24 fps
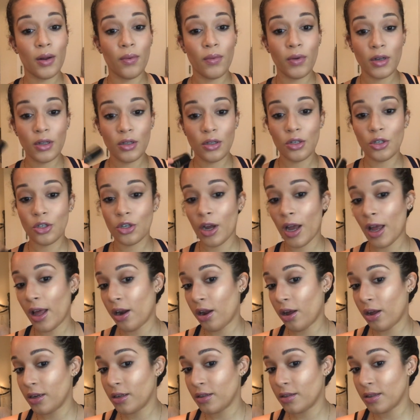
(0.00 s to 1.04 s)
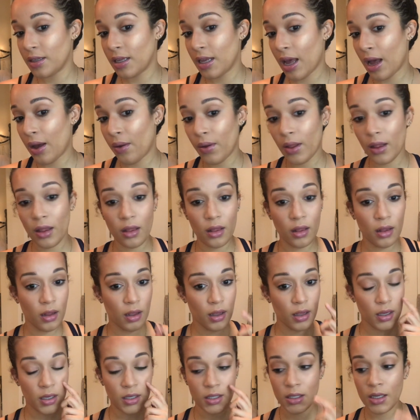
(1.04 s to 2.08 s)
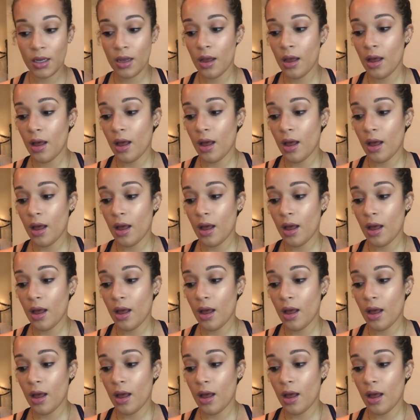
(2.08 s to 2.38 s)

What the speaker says: I wanted to try it on to see how it looked,